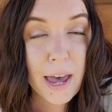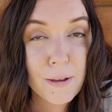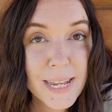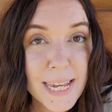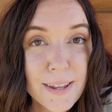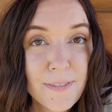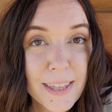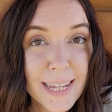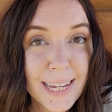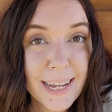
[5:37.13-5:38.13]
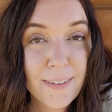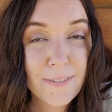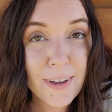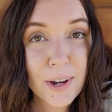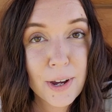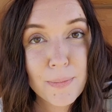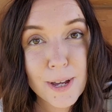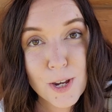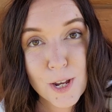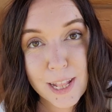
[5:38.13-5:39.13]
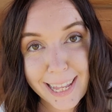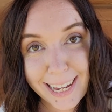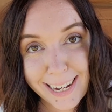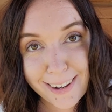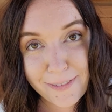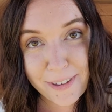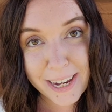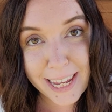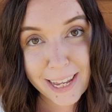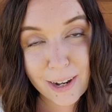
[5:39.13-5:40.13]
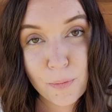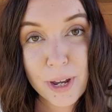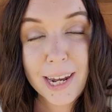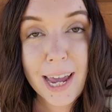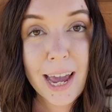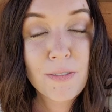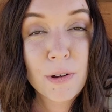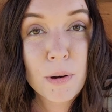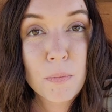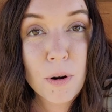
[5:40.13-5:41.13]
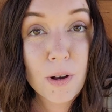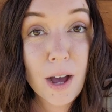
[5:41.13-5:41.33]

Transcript: I was still feeling very much like I didn't fit in when everyone broke